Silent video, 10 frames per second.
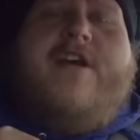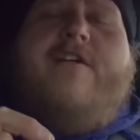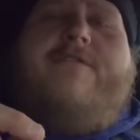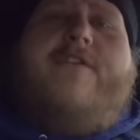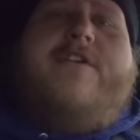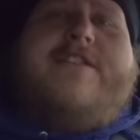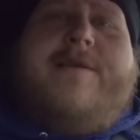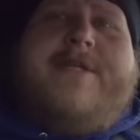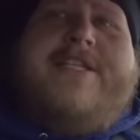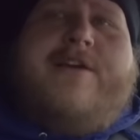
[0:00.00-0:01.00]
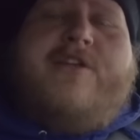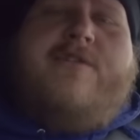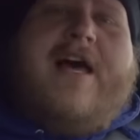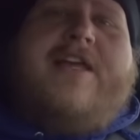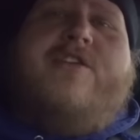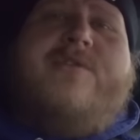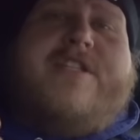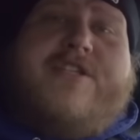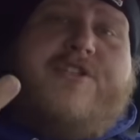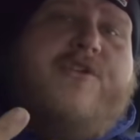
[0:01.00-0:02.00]
First, let me tell you, I used
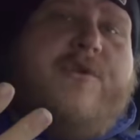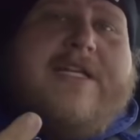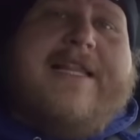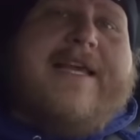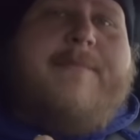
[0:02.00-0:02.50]
the 2-click